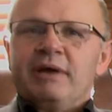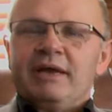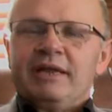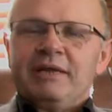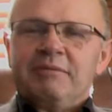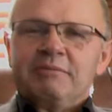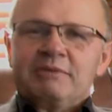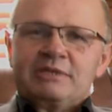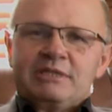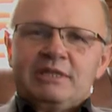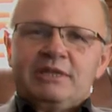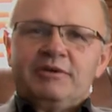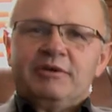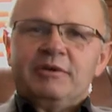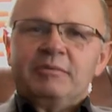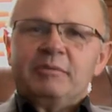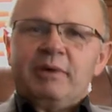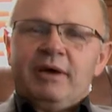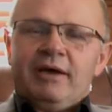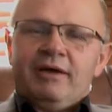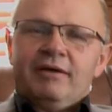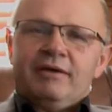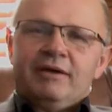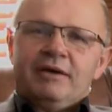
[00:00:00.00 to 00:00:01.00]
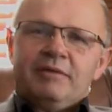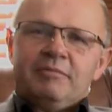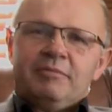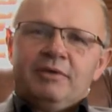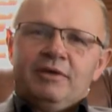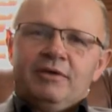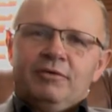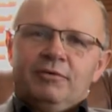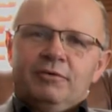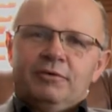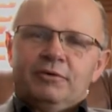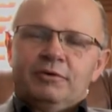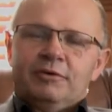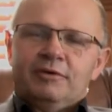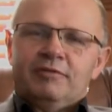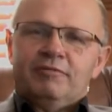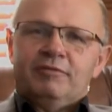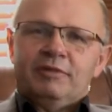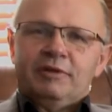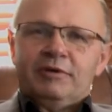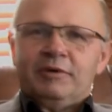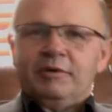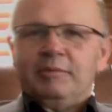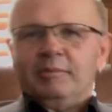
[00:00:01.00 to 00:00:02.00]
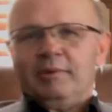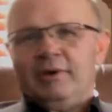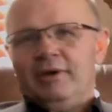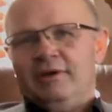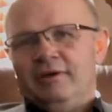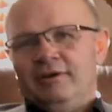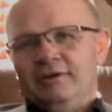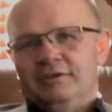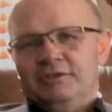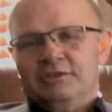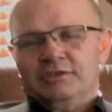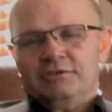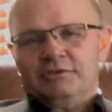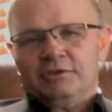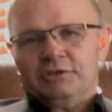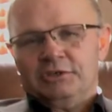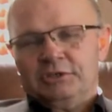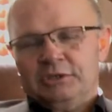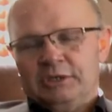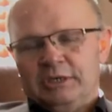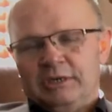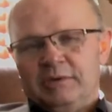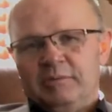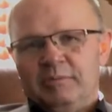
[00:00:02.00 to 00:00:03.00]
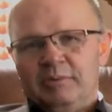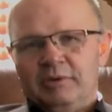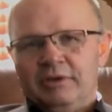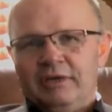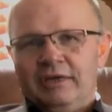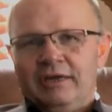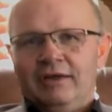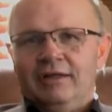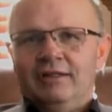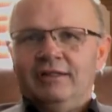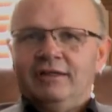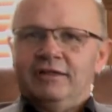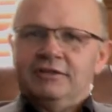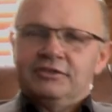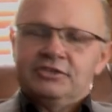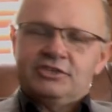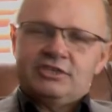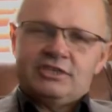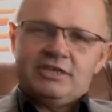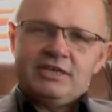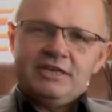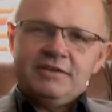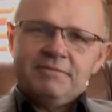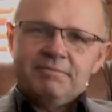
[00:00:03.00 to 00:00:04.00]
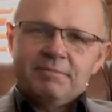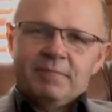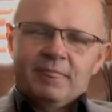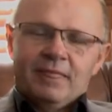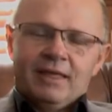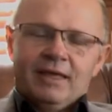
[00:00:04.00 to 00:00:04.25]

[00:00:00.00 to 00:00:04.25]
My name is Larry Meyer. I'm the owner of Larry Meyer Construction Company, LLC.